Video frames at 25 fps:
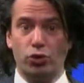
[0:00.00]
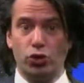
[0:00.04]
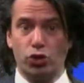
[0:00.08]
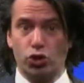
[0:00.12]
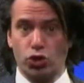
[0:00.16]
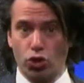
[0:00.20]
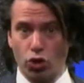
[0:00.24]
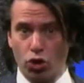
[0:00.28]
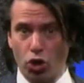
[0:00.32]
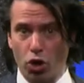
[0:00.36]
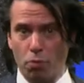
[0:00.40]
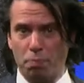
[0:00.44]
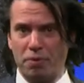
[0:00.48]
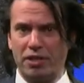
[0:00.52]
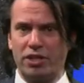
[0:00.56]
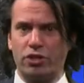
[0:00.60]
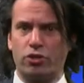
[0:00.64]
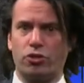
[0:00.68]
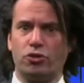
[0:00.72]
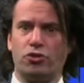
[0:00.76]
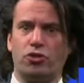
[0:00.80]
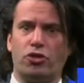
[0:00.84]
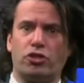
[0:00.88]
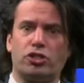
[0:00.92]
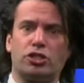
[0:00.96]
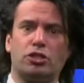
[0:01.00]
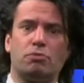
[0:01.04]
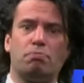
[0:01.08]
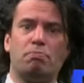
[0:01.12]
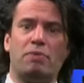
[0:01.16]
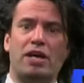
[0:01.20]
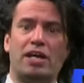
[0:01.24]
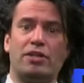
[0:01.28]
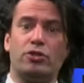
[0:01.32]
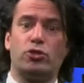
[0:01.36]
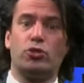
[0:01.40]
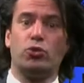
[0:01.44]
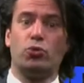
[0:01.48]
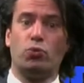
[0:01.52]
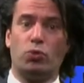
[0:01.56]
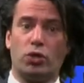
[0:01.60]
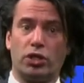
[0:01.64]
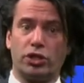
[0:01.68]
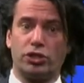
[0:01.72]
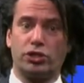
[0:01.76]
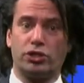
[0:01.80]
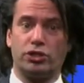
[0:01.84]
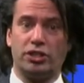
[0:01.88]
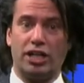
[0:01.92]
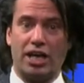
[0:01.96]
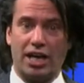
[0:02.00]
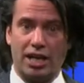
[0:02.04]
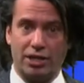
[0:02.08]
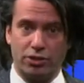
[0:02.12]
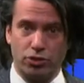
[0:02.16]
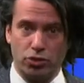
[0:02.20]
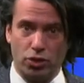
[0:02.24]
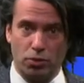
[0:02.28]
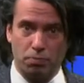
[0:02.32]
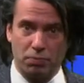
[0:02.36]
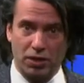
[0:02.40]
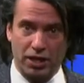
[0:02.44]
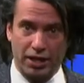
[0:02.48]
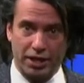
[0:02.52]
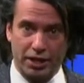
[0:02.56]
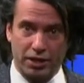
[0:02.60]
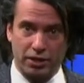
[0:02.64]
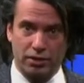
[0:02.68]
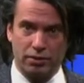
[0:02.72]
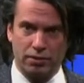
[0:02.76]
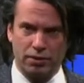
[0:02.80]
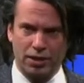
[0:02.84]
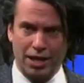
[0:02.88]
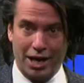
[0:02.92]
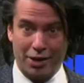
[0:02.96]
the slope in the conduction band towards the n-dope layer,